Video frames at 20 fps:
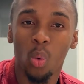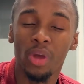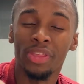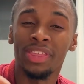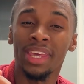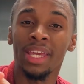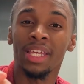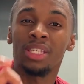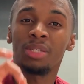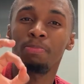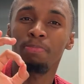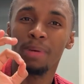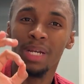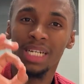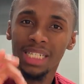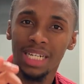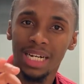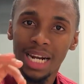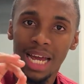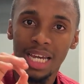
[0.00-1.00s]
with a
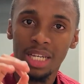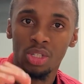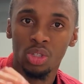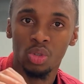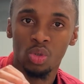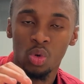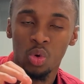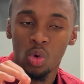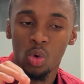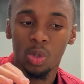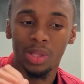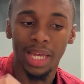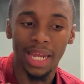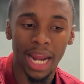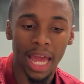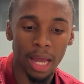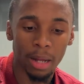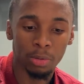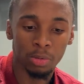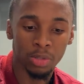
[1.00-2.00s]
specialized tool that
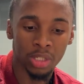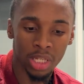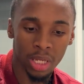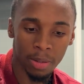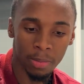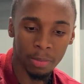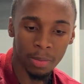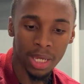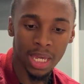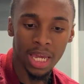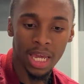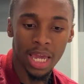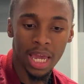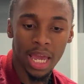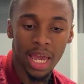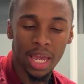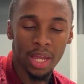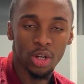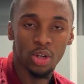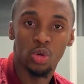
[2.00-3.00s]
helps him
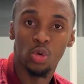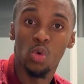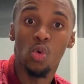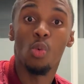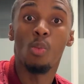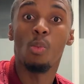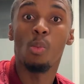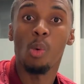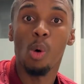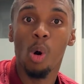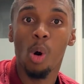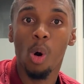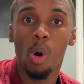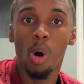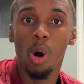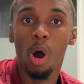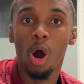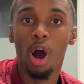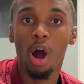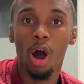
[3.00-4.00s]
do
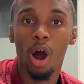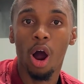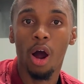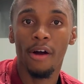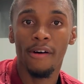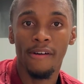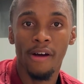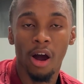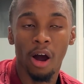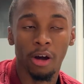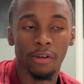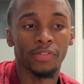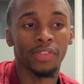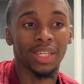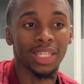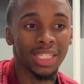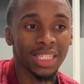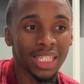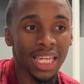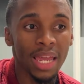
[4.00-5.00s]
more of the
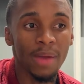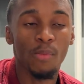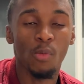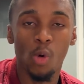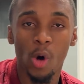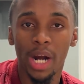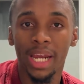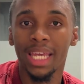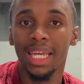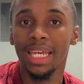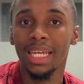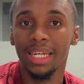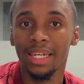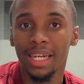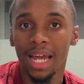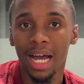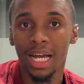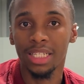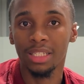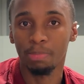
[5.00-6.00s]
same work he
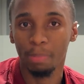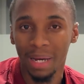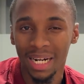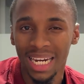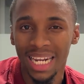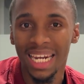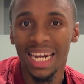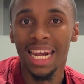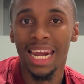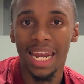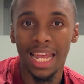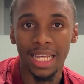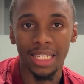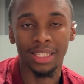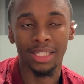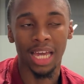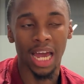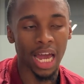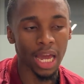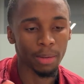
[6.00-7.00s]
does but in less
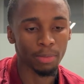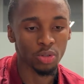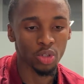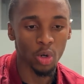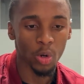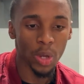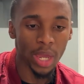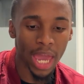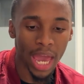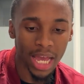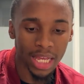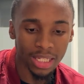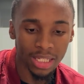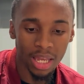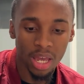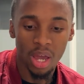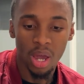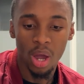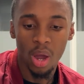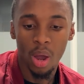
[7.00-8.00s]
time, so he has
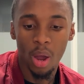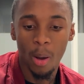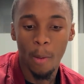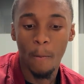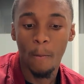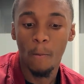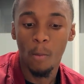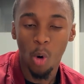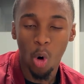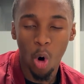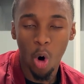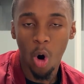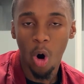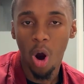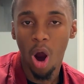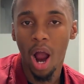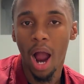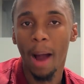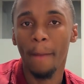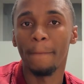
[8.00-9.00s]

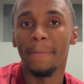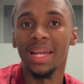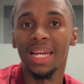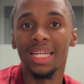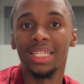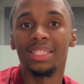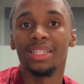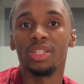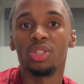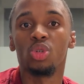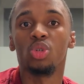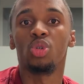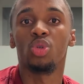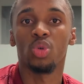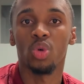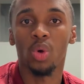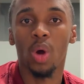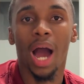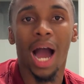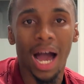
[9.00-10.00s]
more ability to
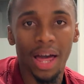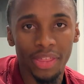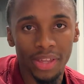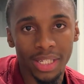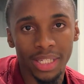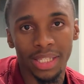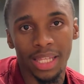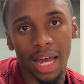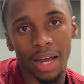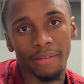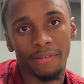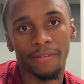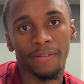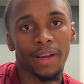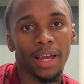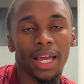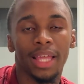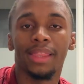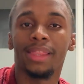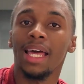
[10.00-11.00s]
do other stuff
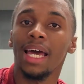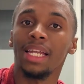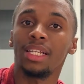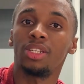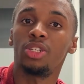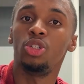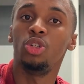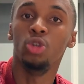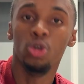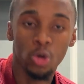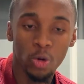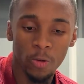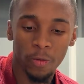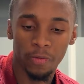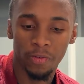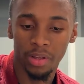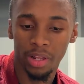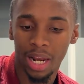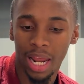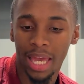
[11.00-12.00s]
that you
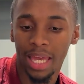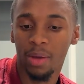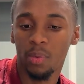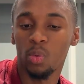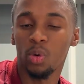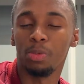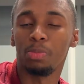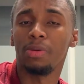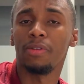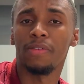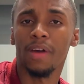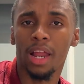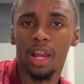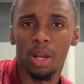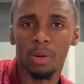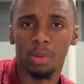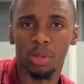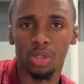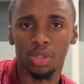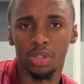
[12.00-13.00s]
feel like would be
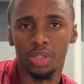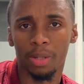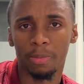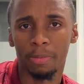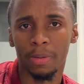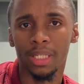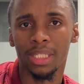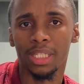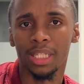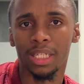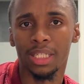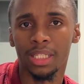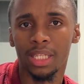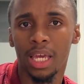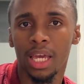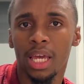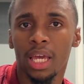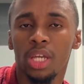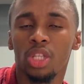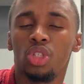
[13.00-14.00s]
valuable to the business.
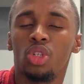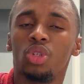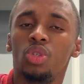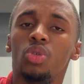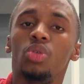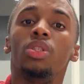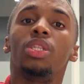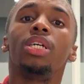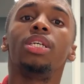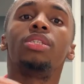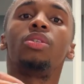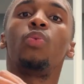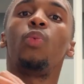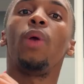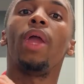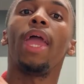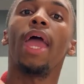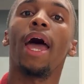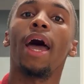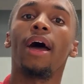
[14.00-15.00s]
To do this,
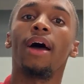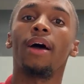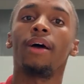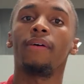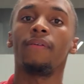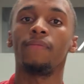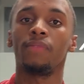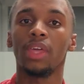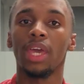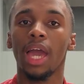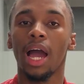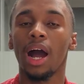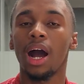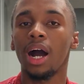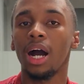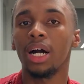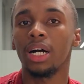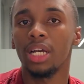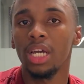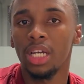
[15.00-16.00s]
there
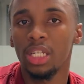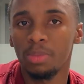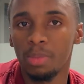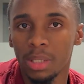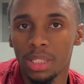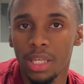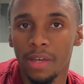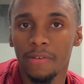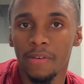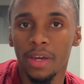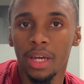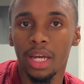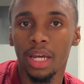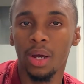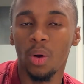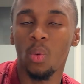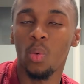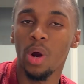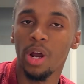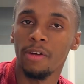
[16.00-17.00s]
are specific
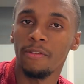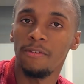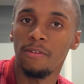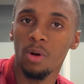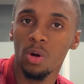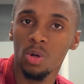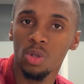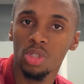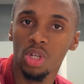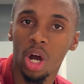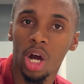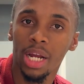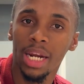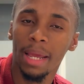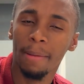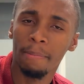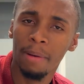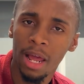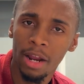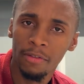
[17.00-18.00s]
workflows on a
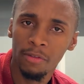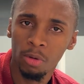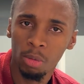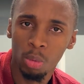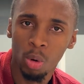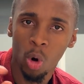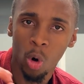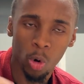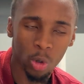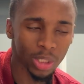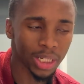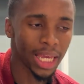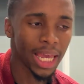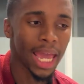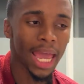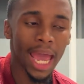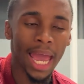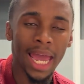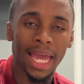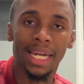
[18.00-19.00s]
platform called
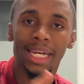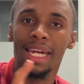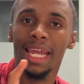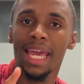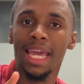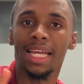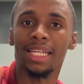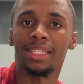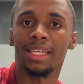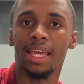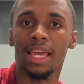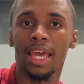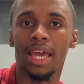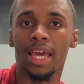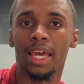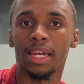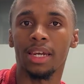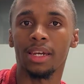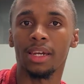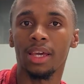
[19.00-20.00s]

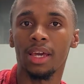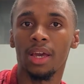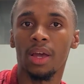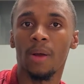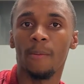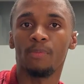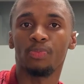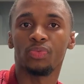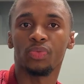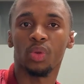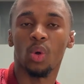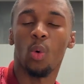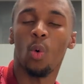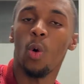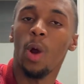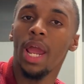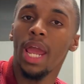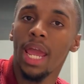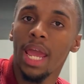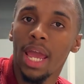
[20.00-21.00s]
N8N
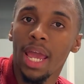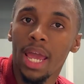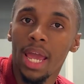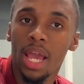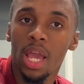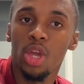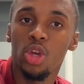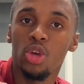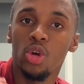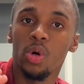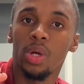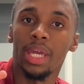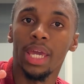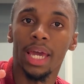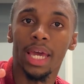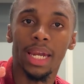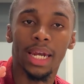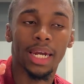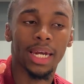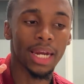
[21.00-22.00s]
where you
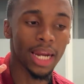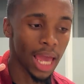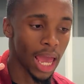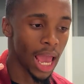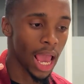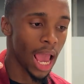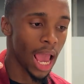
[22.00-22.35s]
can